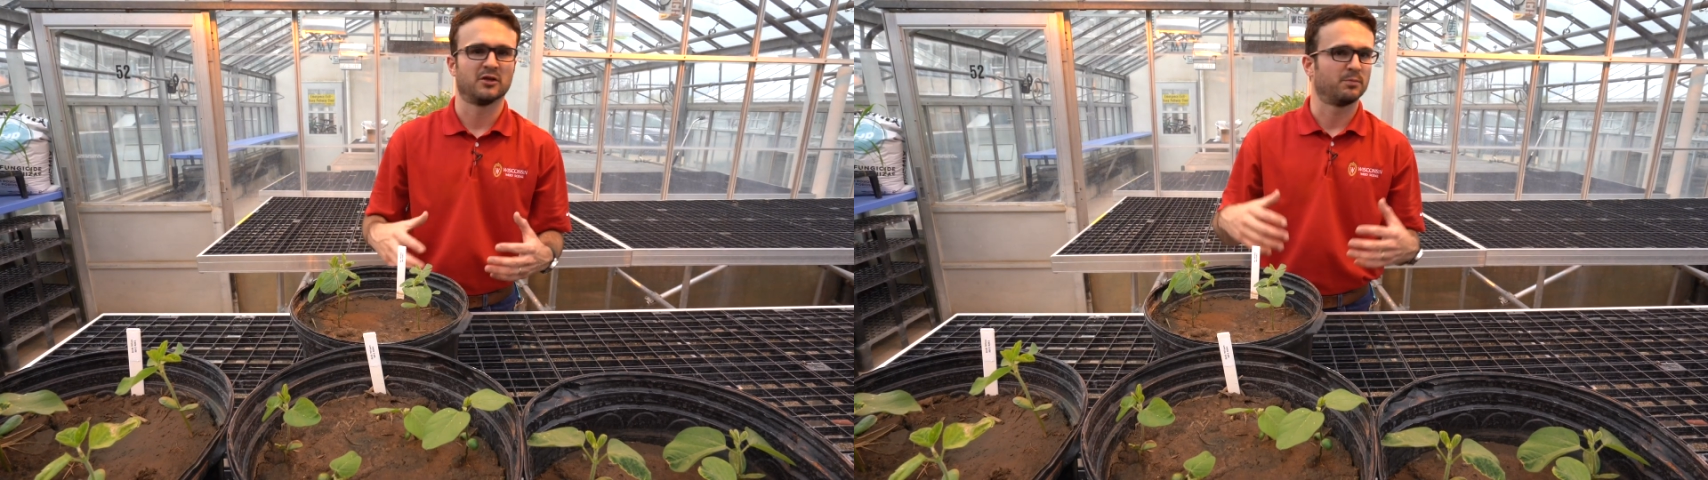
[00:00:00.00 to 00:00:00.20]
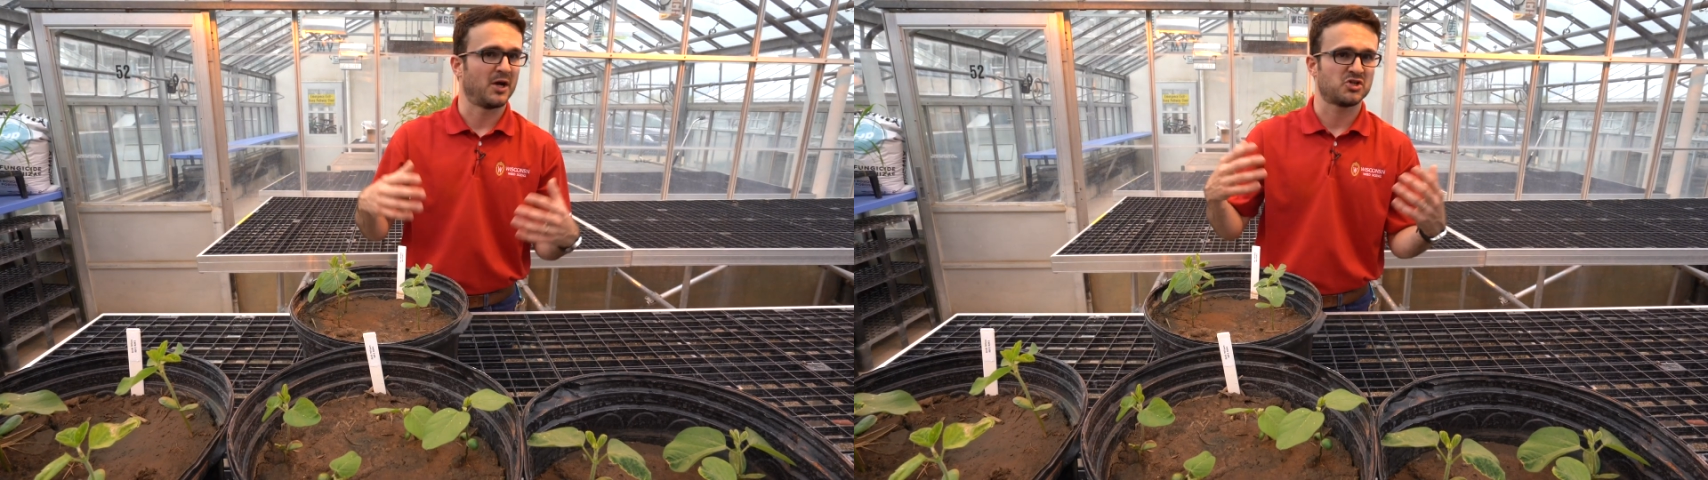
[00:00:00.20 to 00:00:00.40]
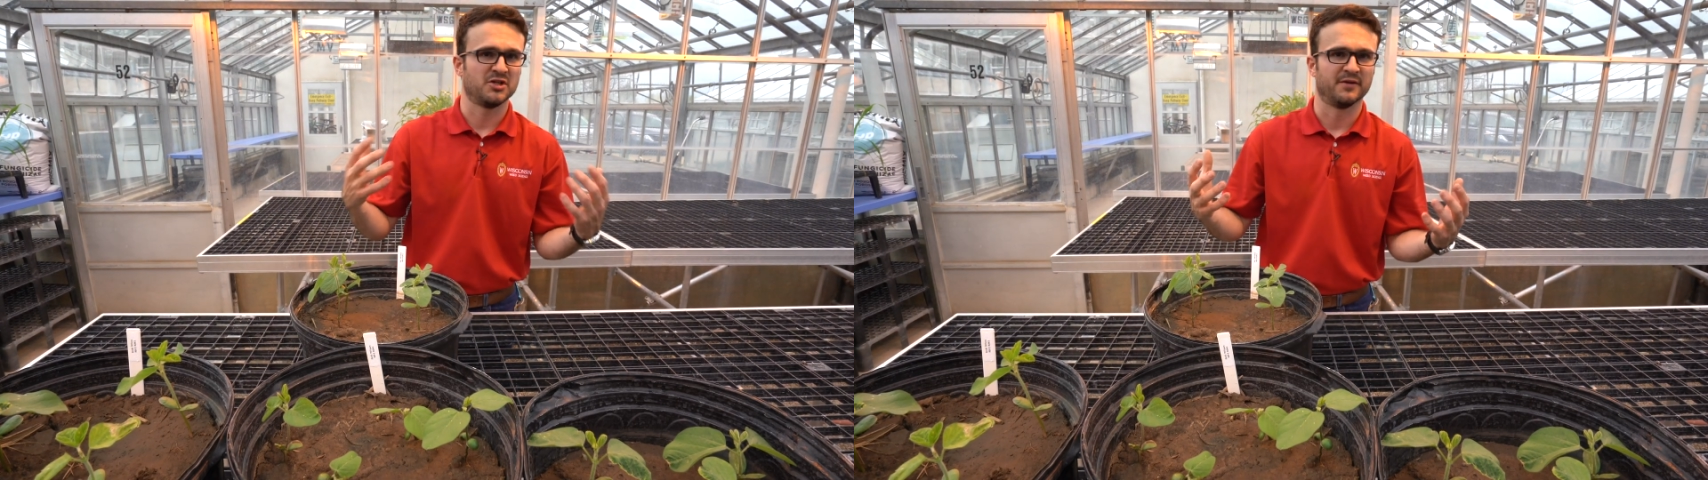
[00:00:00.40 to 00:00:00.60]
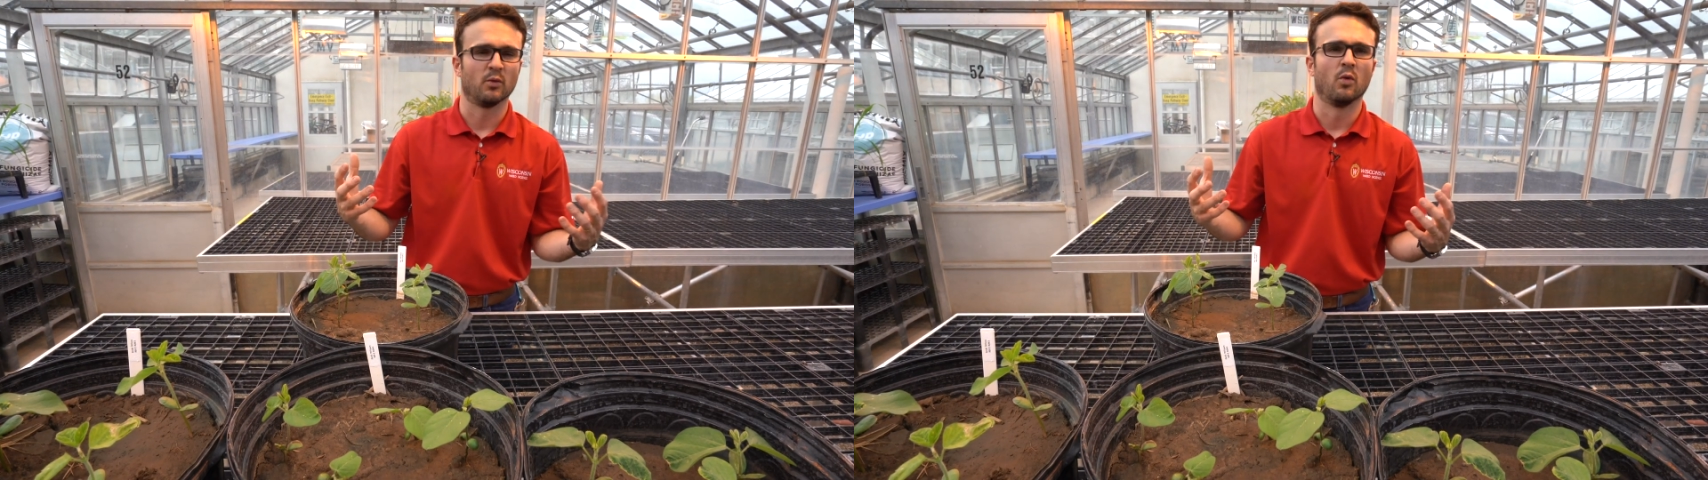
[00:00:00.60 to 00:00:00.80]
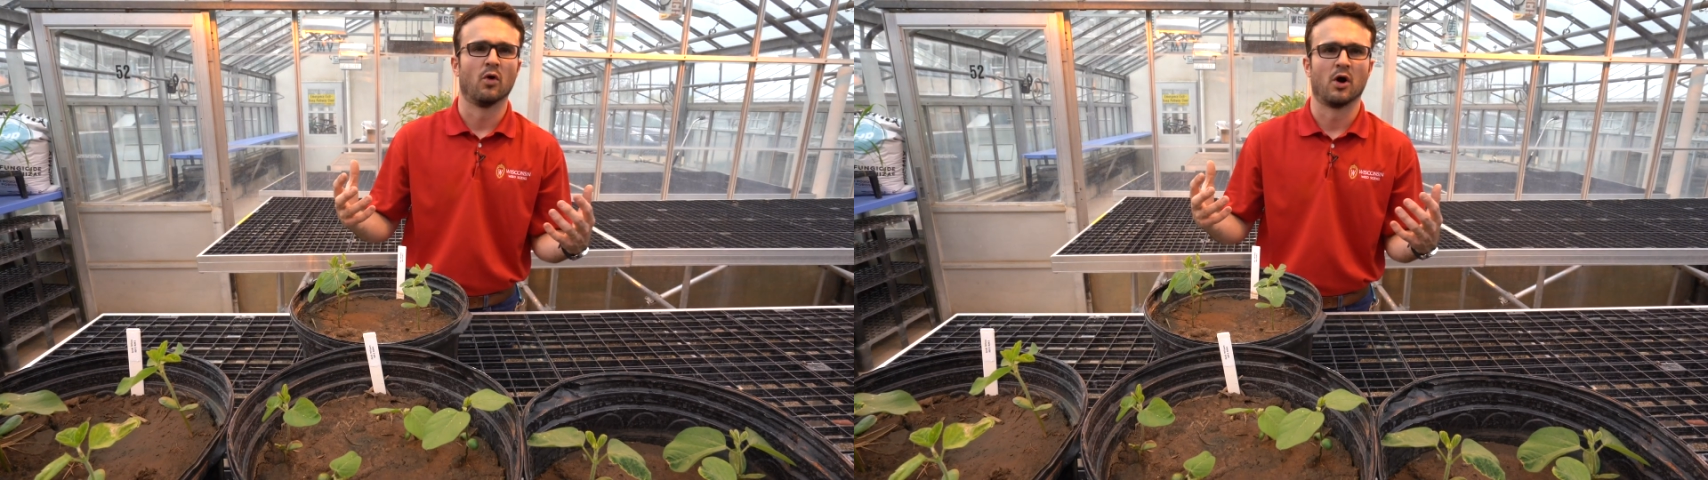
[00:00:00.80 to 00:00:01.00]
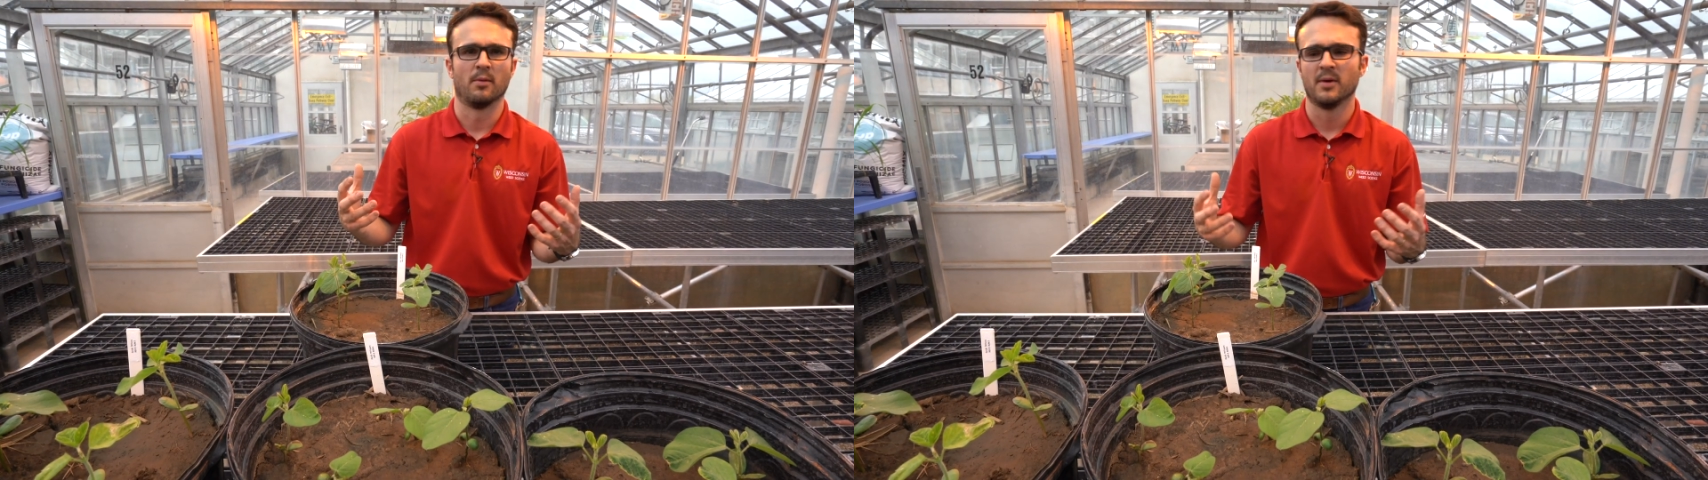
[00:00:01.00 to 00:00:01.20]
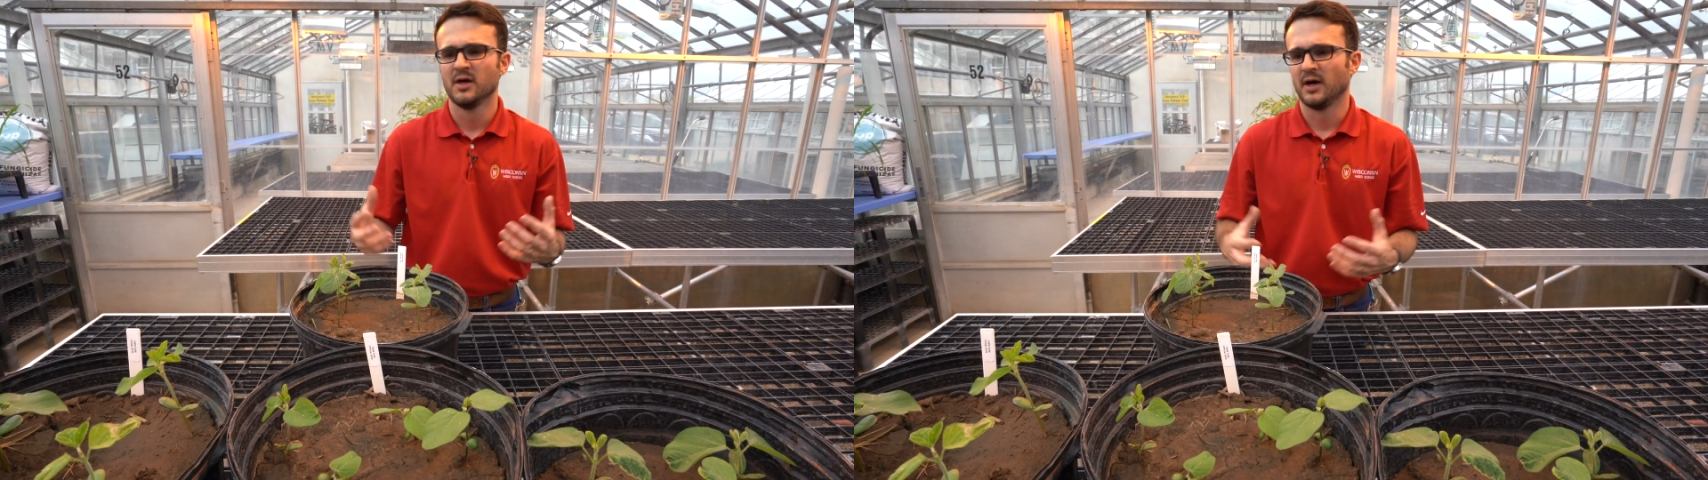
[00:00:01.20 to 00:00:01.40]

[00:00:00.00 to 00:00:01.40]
Especially under warm